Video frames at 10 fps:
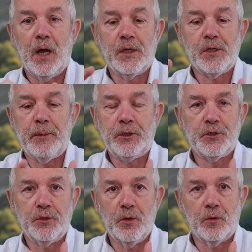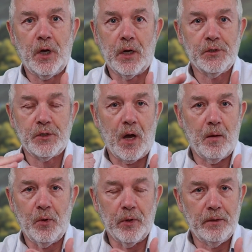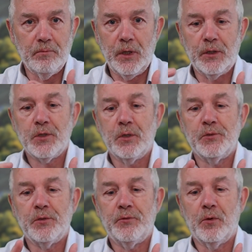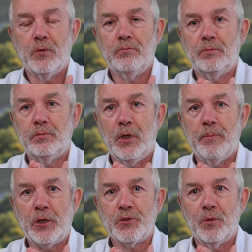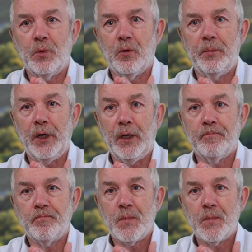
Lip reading: as I mentioned, your kind of start point in terms of your emotional well-being.